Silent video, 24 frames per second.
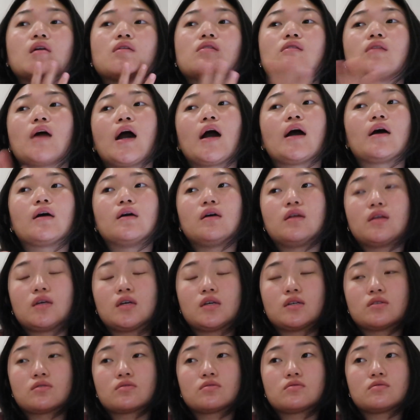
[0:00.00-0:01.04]
that it
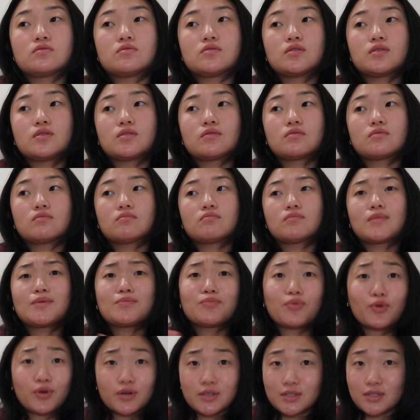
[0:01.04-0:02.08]
is
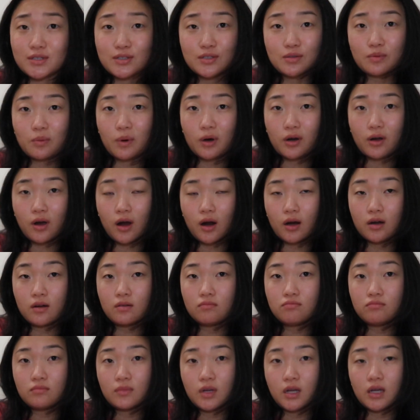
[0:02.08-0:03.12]
important to work
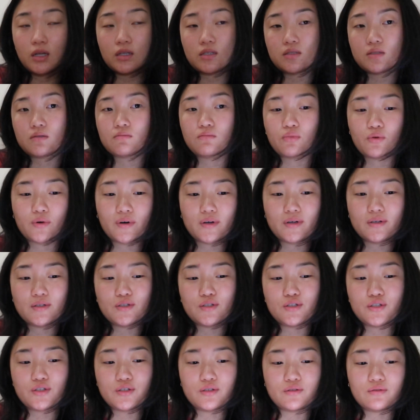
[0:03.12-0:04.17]
hard. It is
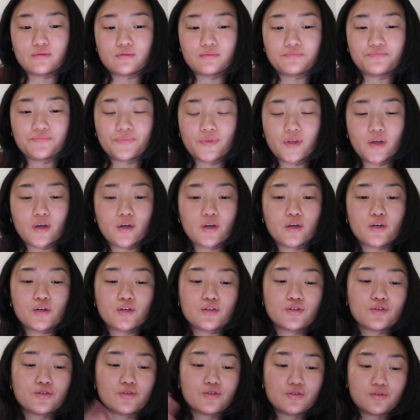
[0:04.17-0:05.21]
important to
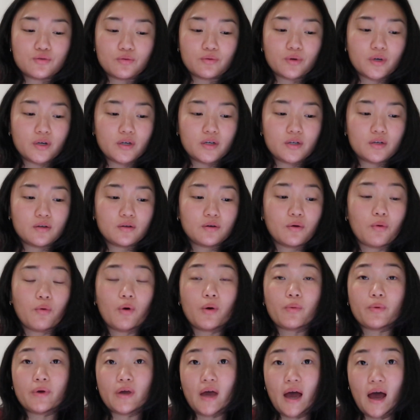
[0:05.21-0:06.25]
steward
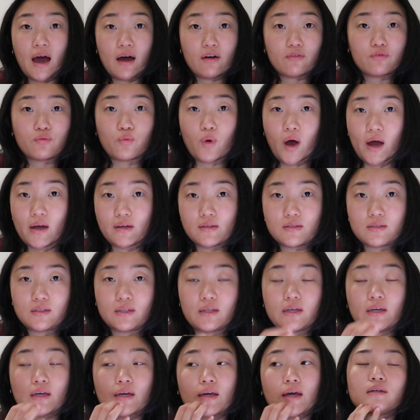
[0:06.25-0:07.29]
what we have
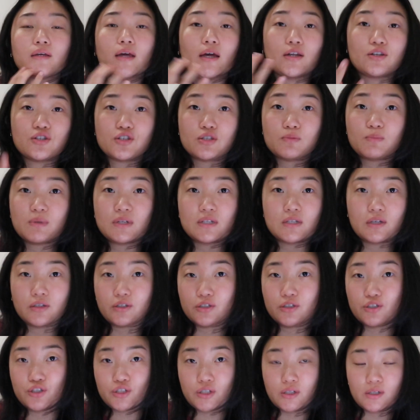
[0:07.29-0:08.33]
wisely. Yeah, just be
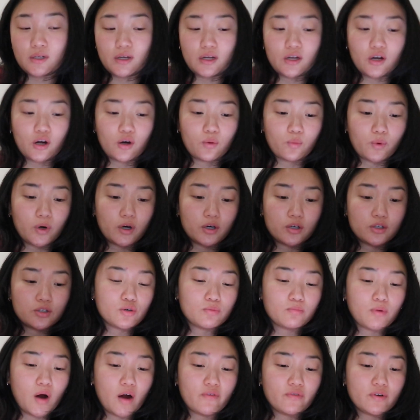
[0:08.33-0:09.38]
diligent in our work. So
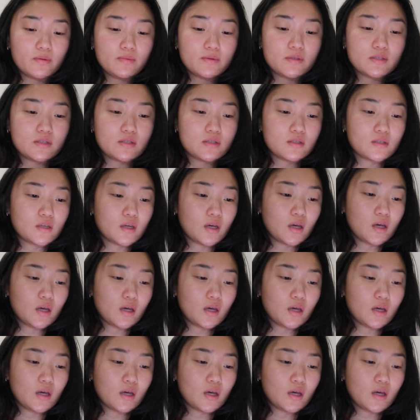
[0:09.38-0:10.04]
Proverbs